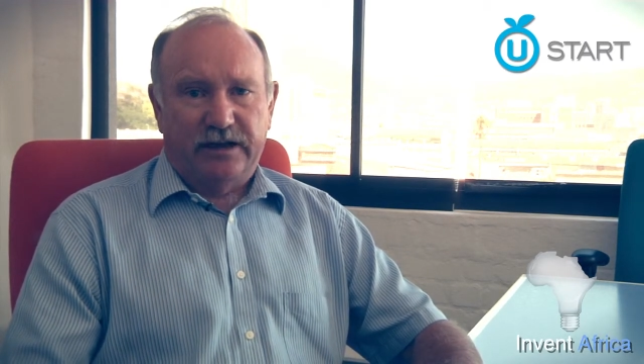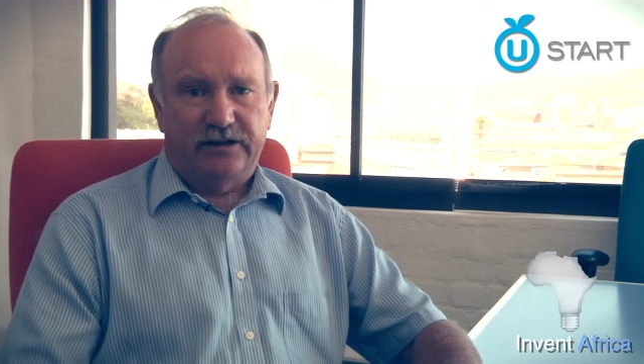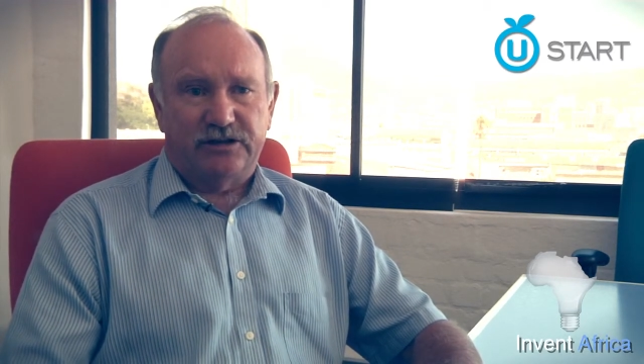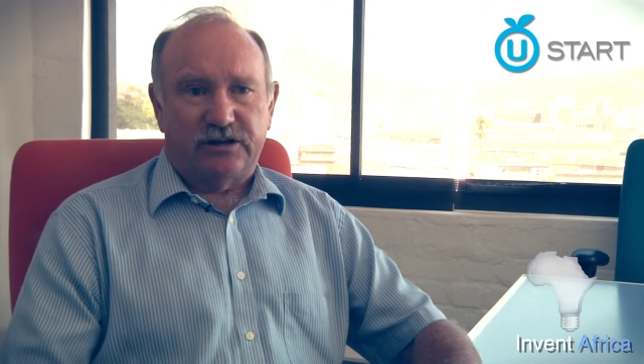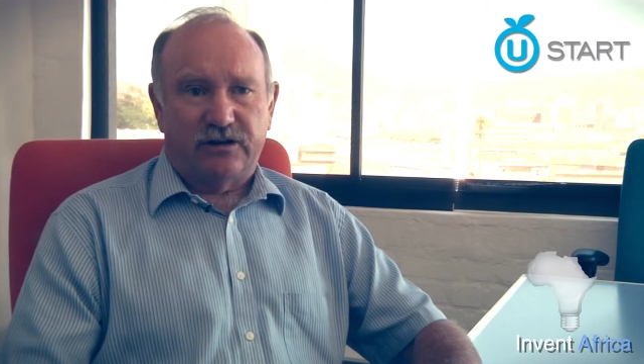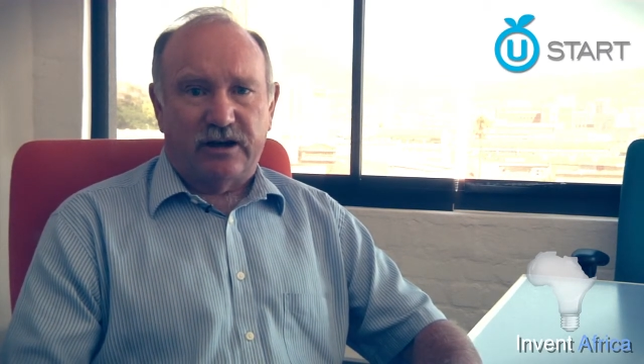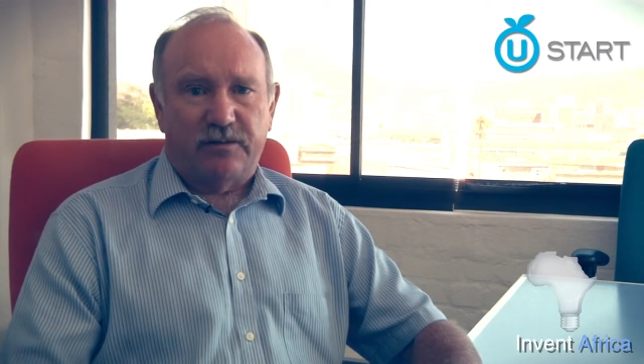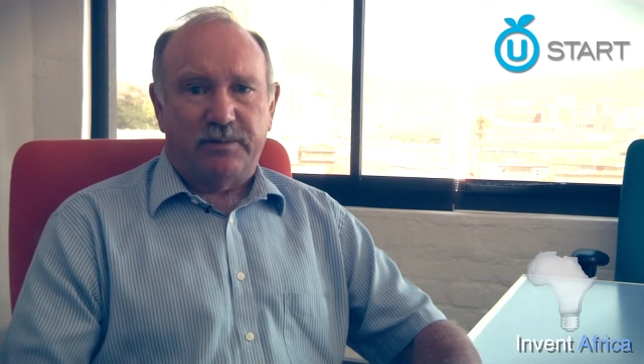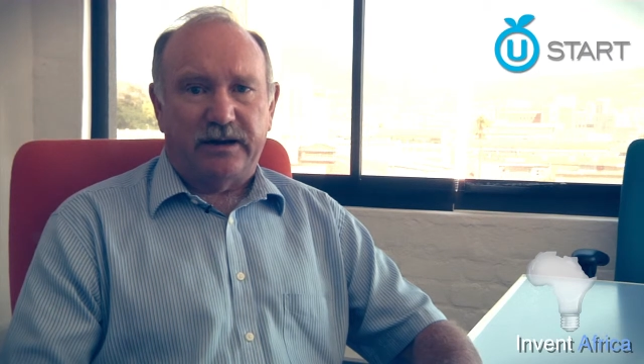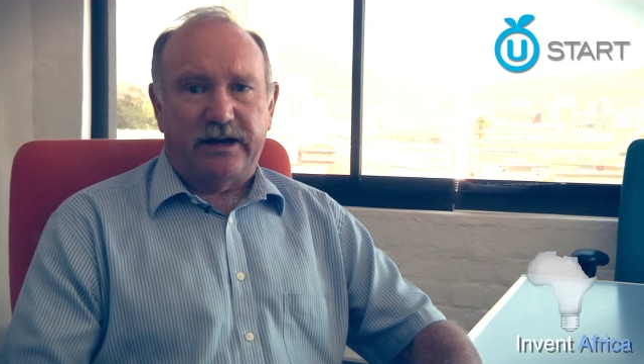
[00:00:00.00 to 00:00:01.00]
And so
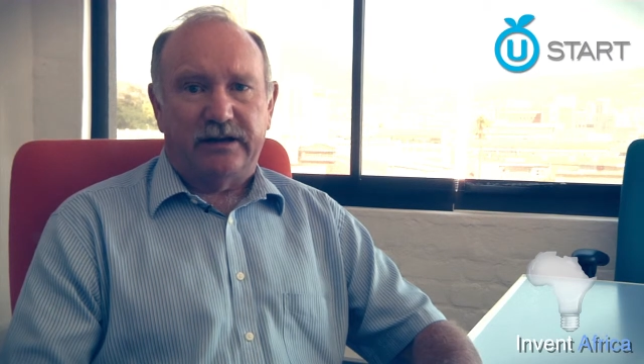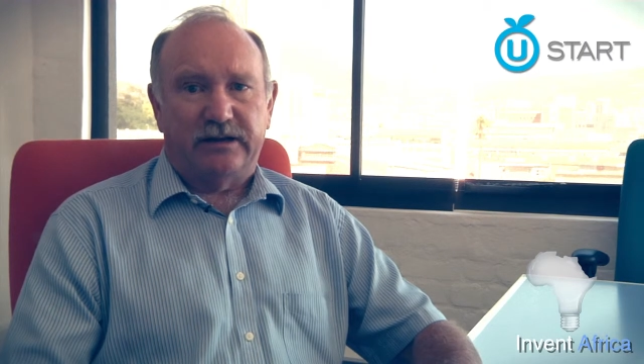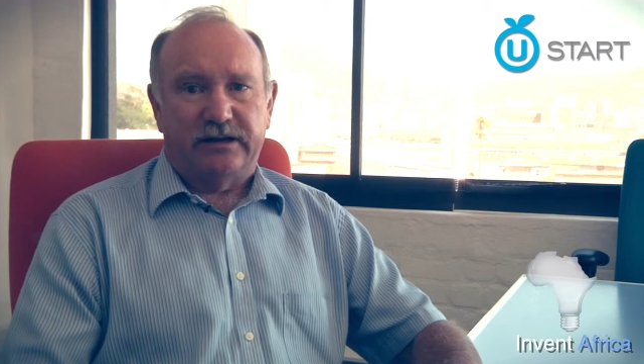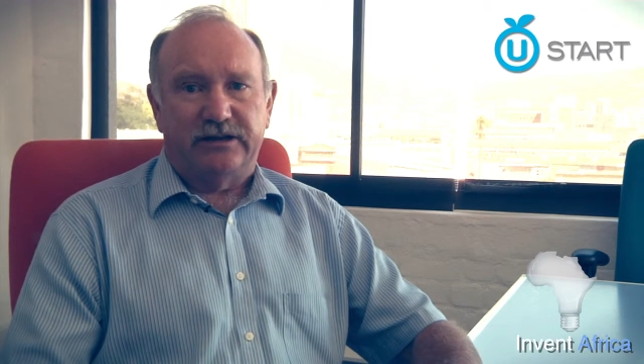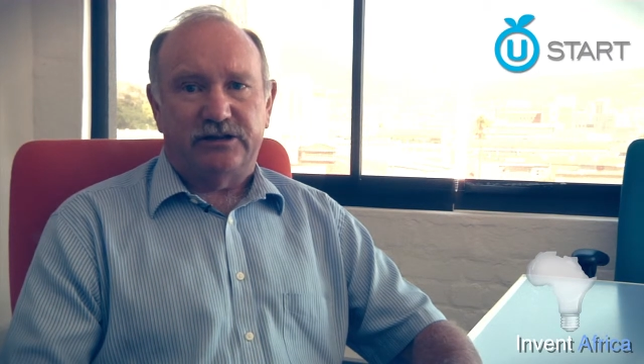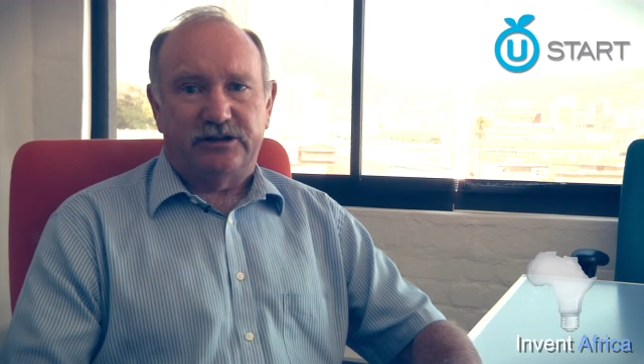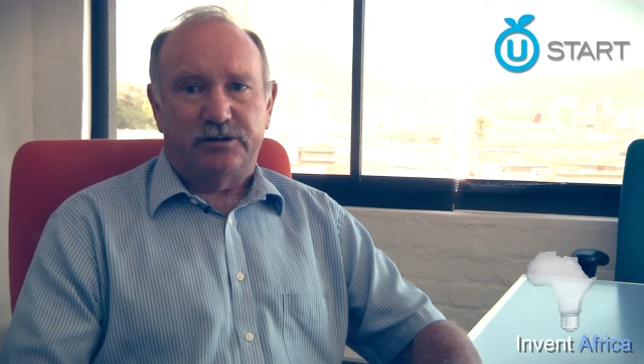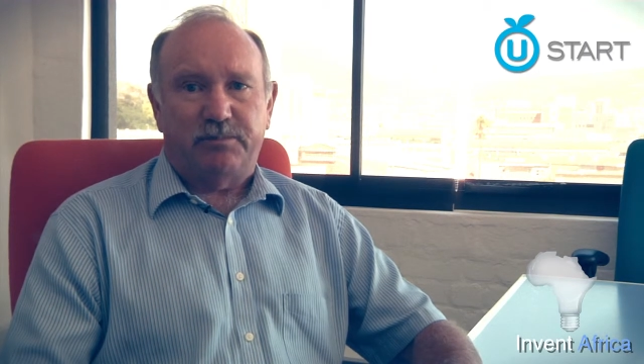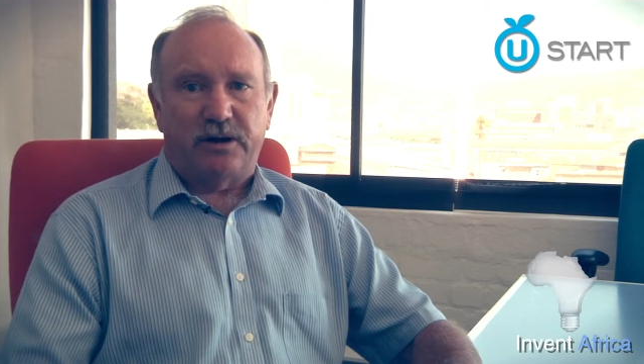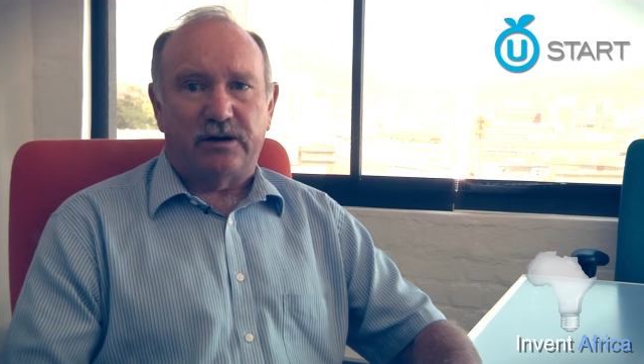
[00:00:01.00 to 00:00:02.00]
our plan is
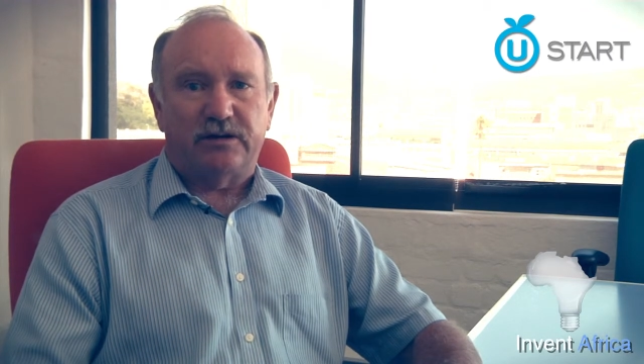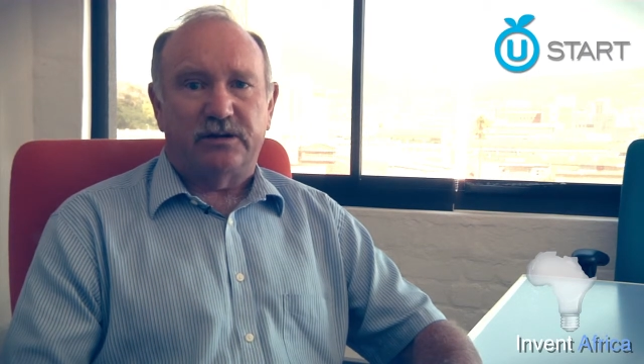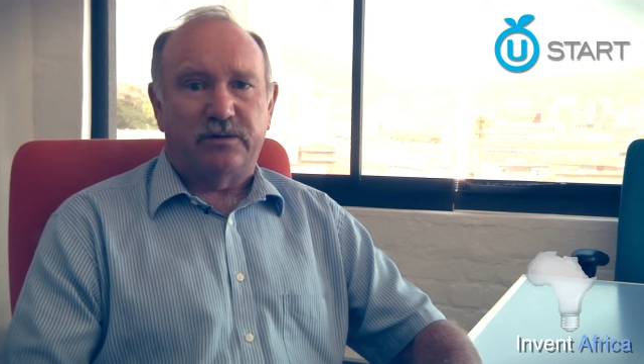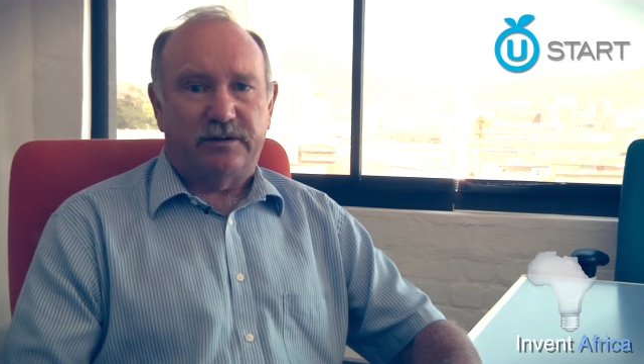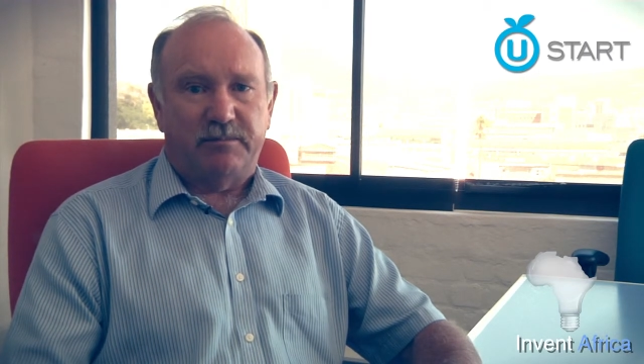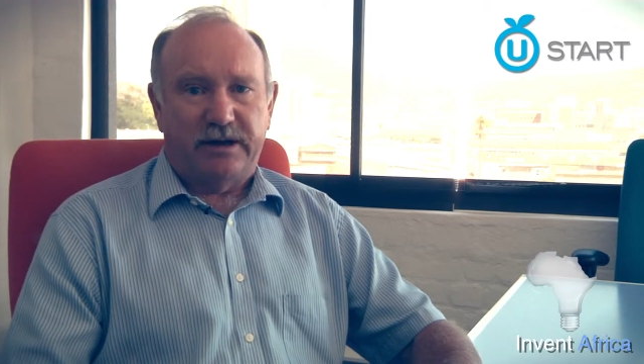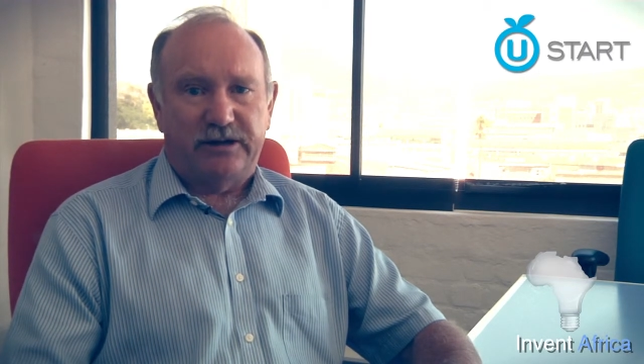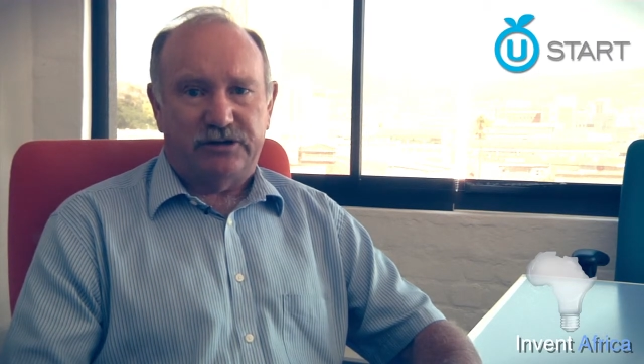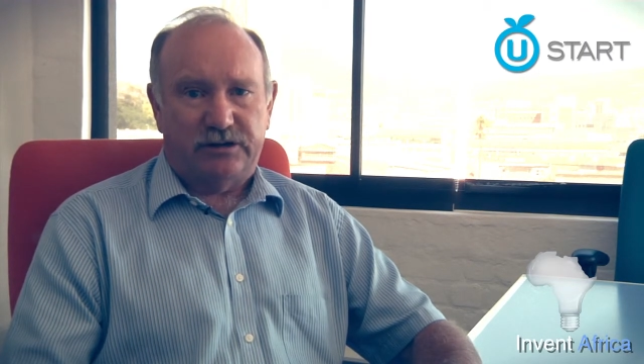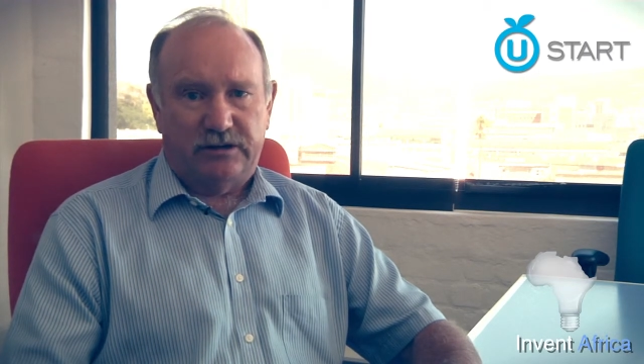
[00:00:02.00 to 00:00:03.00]
to partner with a
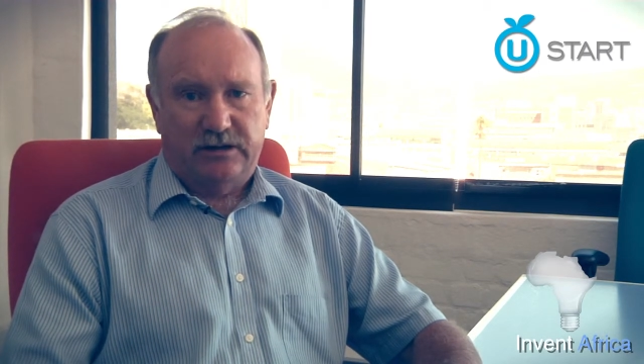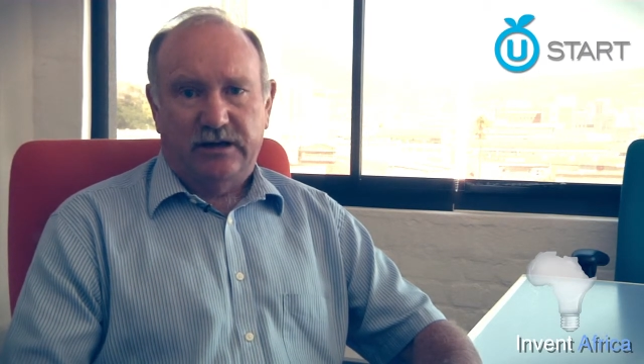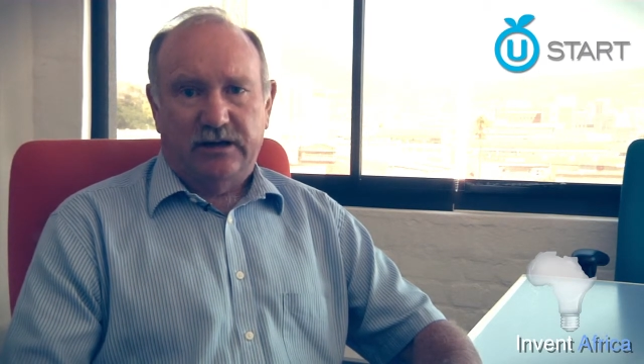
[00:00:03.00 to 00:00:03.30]
major